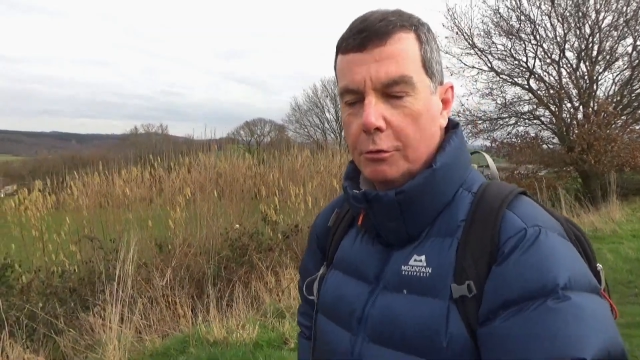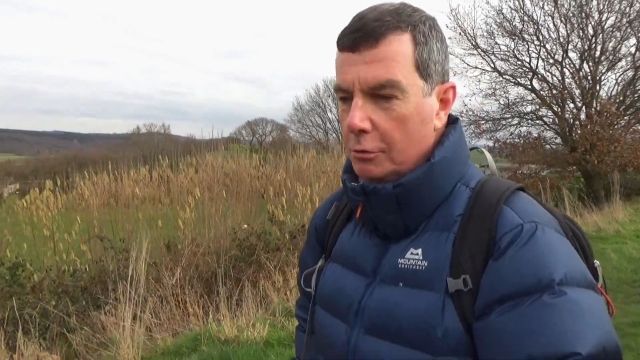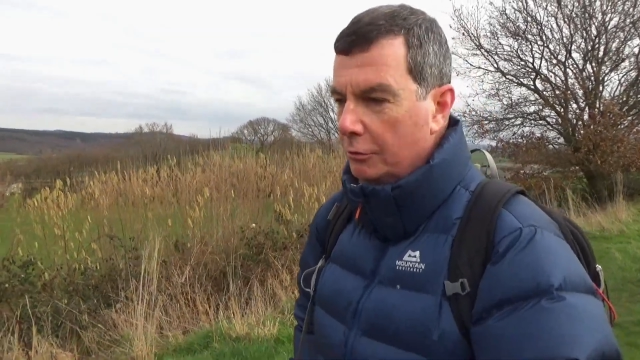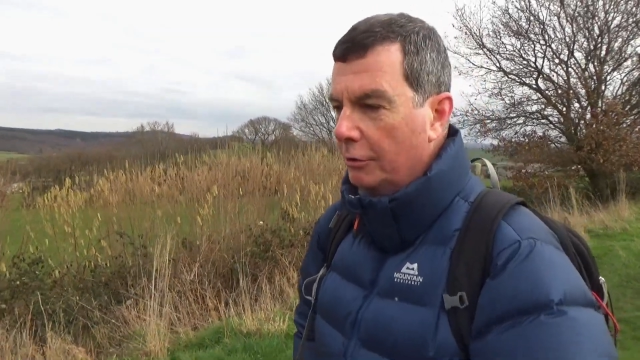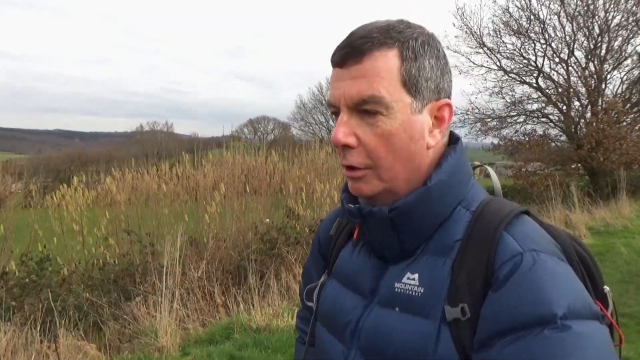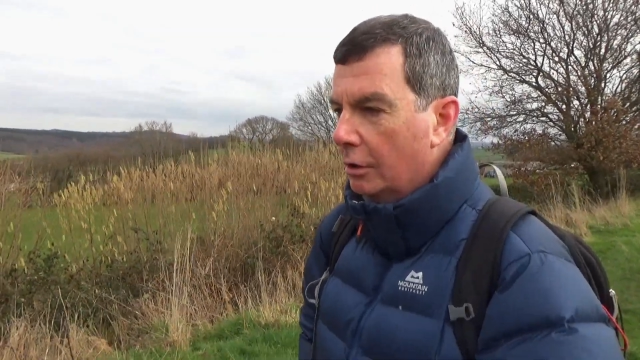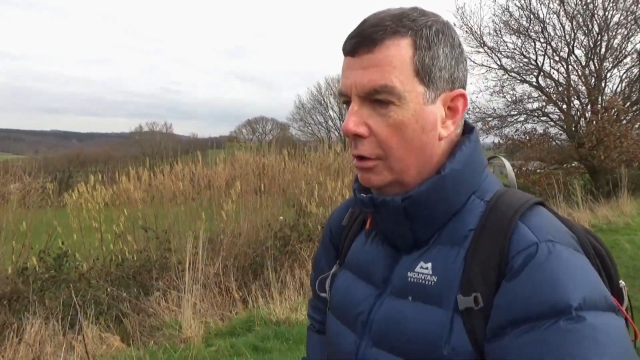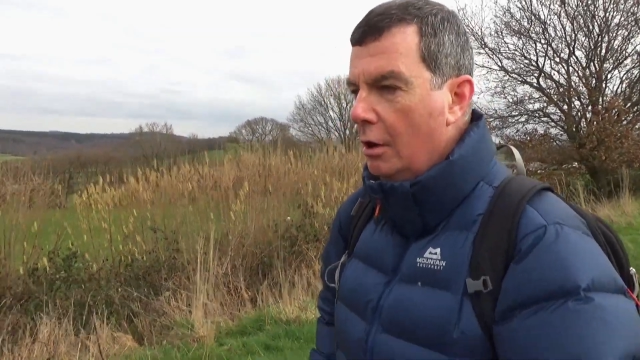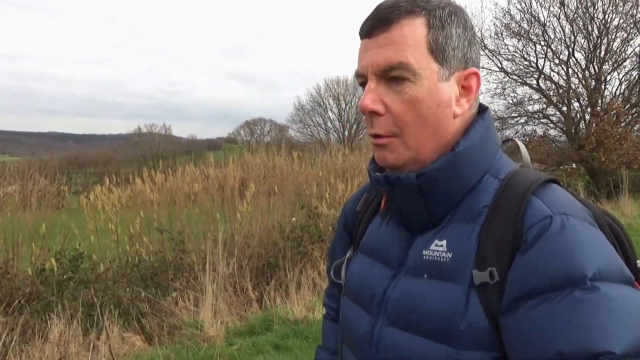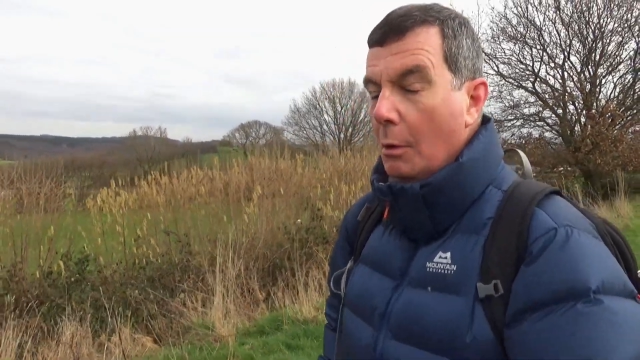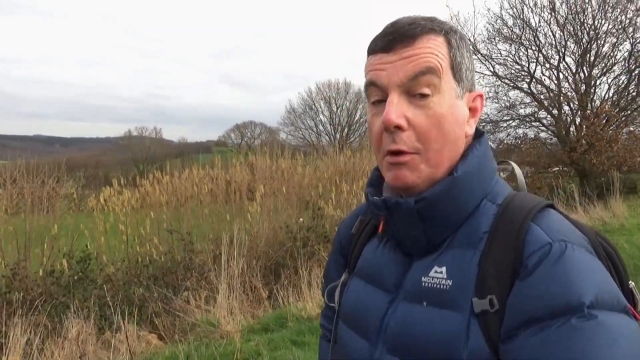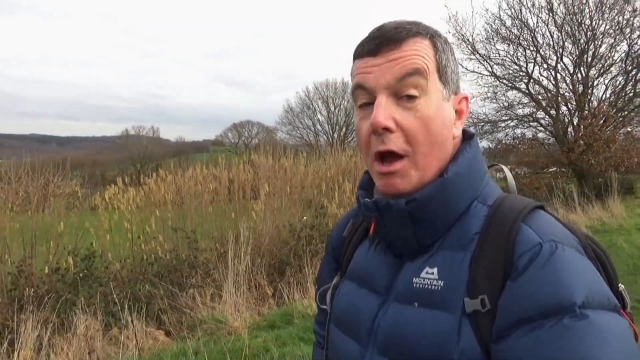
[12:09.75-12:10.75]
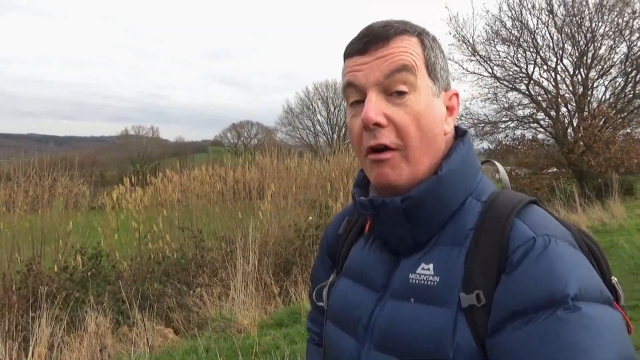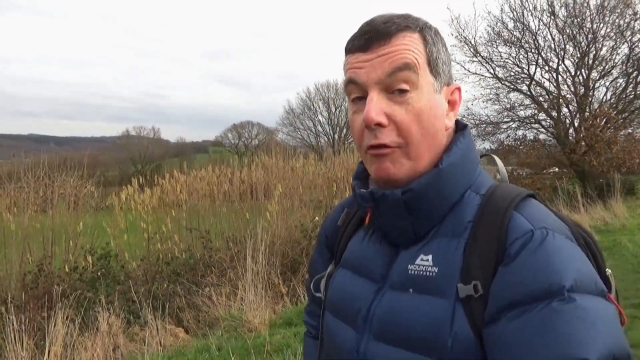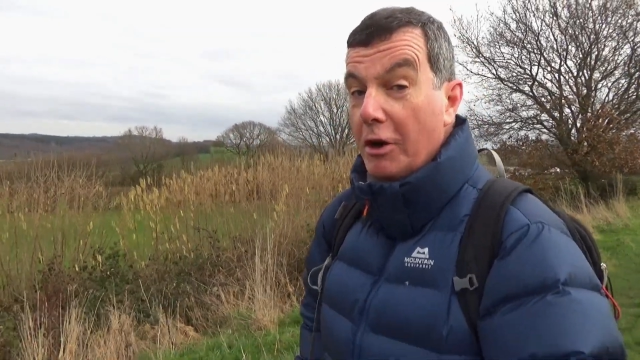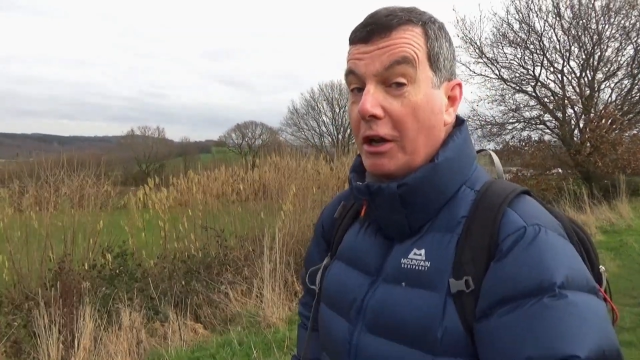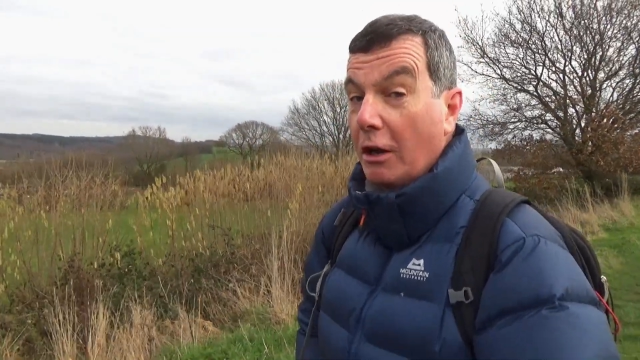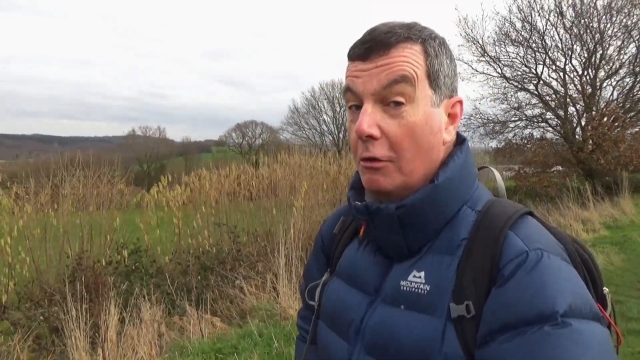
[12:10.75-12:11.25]
route, but we are
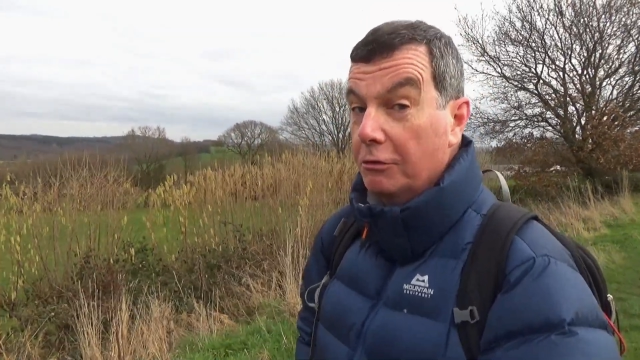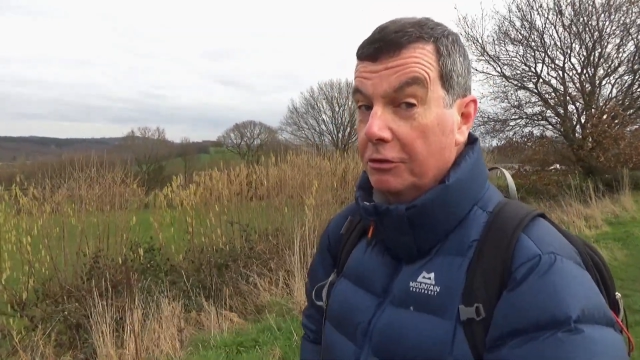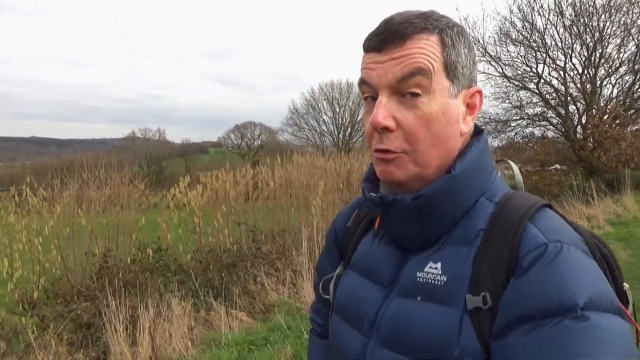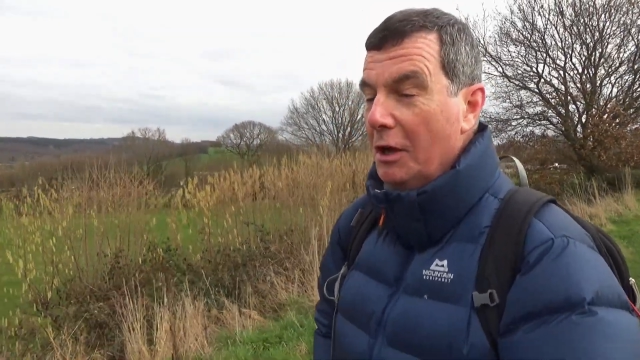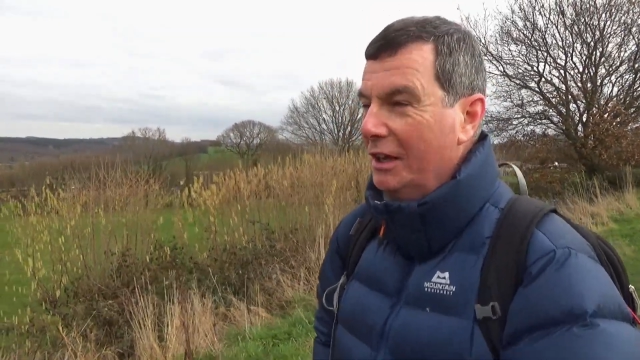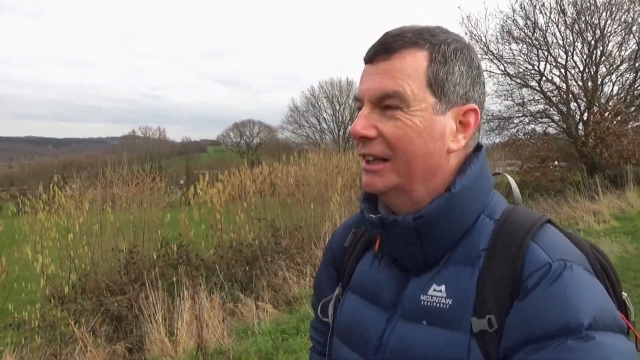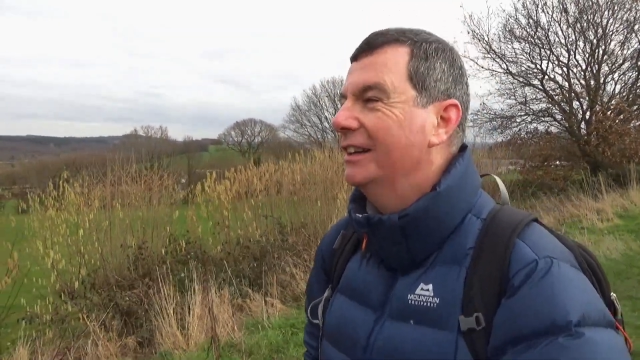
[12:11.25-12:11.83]
very close to it.